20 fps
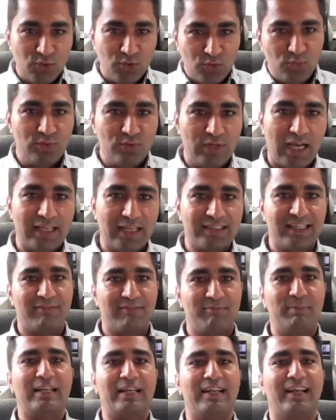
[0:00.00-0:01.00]
you guys
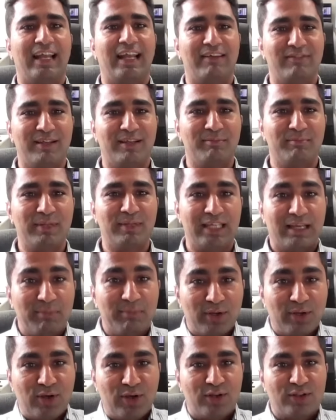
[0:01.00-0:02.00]
have better life than me,
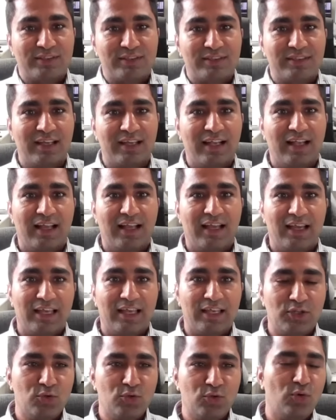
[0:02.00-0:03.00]
because
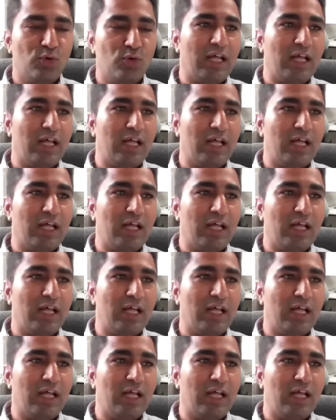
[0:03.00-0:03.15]
you don't